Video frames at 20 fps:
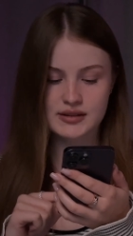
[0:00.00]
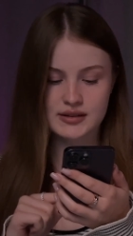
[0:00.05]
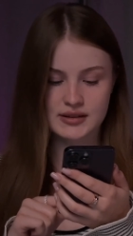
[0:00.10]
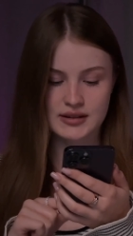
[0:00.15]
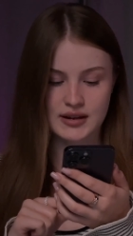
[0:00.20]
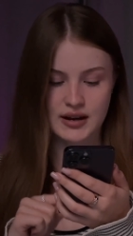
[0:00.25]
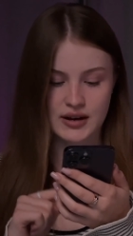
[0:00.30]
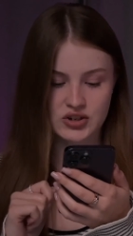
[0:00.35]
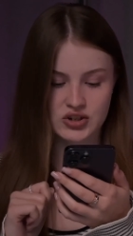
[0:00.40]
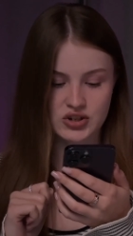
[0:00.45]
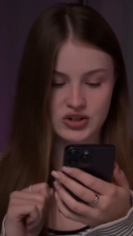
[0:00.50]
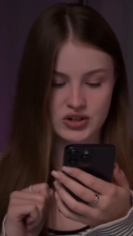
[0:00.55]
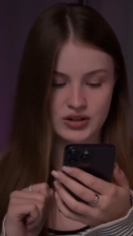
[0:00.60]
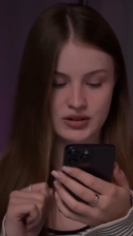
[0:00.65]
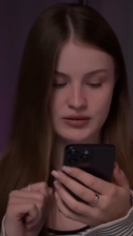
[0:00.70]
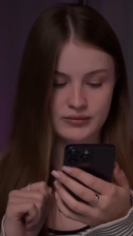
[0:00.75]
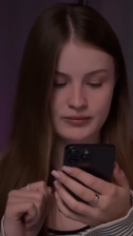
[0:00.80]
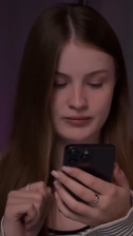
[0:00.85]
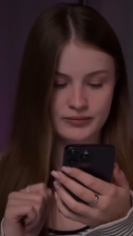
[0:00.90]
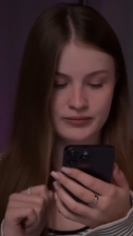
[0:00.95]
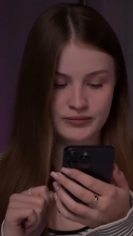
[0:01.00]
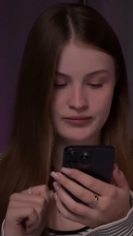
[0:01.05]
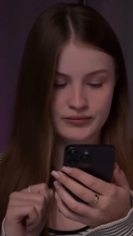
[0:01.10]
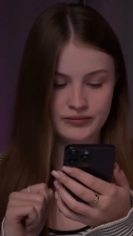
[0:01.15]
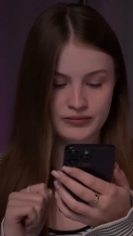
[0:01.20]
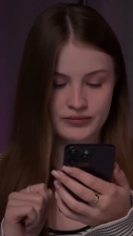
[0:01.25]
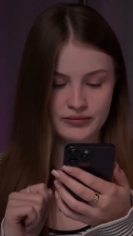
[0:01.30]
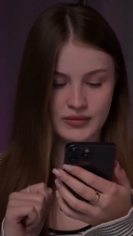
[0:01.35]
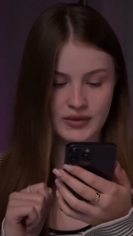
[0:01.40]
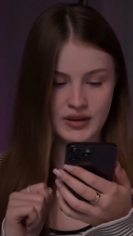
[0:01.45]
section
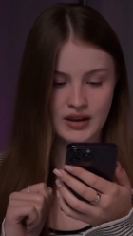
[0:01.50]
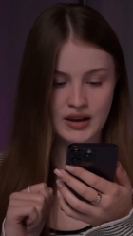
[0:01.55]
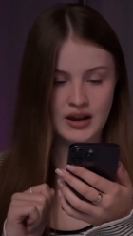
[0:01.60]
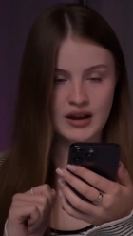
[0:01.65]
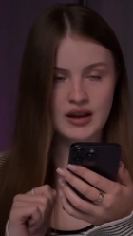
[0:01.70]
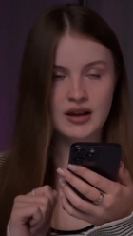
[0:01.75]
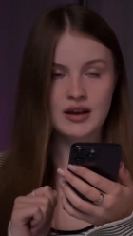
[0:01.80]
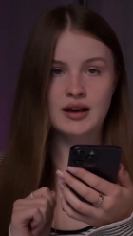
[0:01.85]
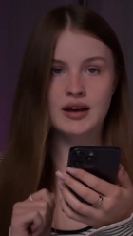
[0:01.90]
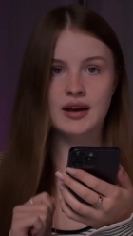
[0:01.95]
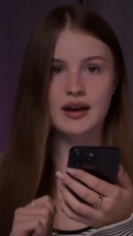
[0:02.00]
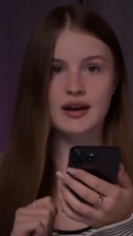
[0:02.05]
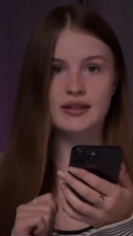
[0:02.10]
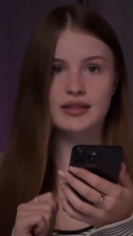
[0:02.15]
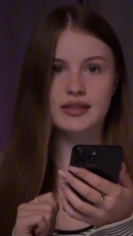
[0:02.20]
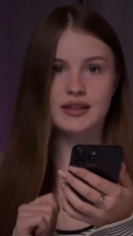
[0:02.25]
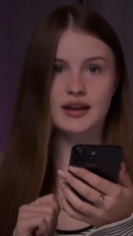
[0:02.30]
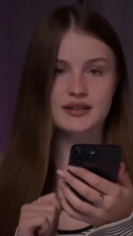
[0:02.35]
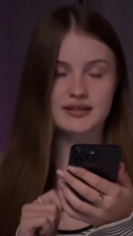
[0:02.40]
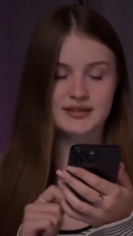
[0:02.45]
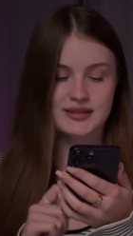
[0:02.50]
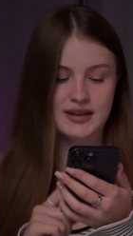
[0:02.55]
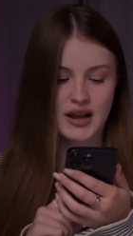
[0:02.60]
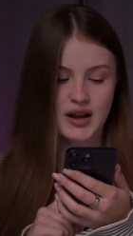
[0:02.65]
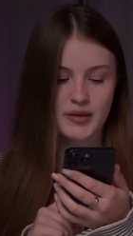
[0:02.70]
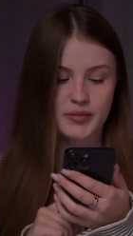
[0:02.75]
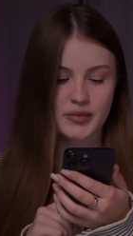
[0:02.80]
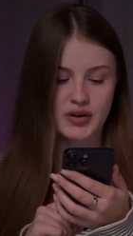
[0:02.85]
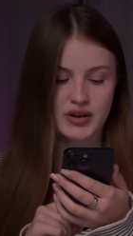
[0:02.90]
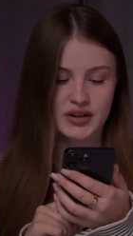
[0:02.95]
and then
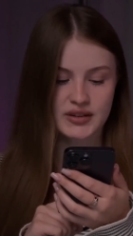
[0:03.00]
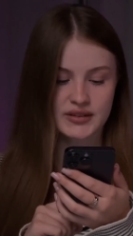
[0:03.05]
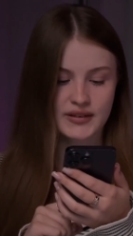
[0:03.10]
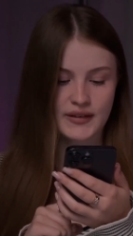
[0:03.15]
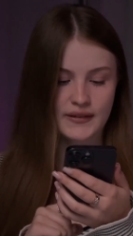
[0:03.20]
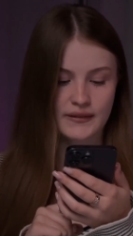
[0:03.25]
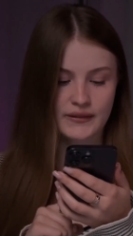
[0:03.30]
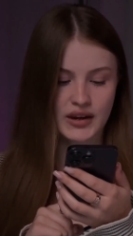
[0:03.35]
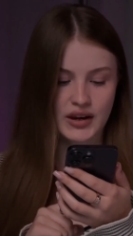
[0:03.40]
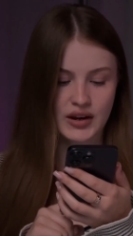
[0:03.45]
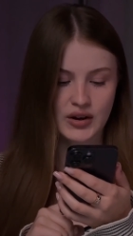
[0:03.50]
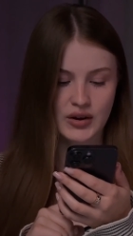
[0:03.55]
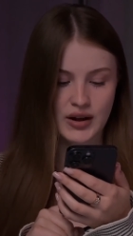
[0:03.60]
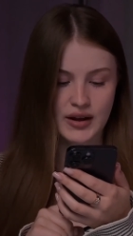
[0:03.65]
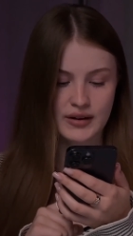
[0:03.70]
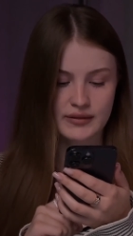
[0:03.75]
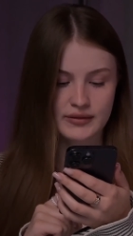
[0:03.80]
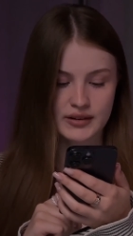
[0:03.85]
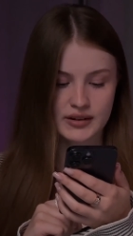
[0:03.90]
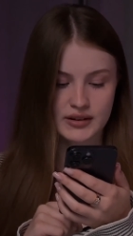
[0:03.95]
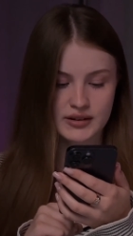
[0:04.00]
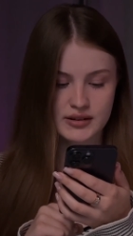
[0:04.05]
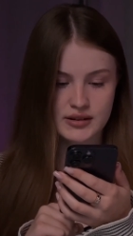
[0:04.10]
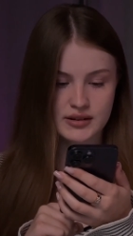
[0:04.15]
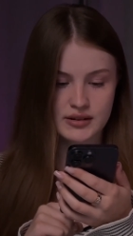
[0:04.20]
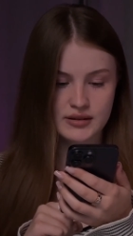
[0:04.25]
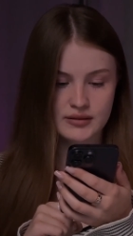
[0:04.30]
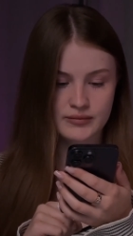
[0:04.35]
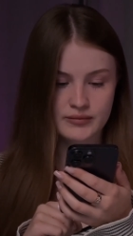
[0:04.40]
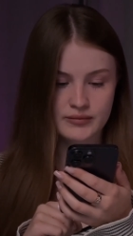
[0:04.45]
tap on video effects.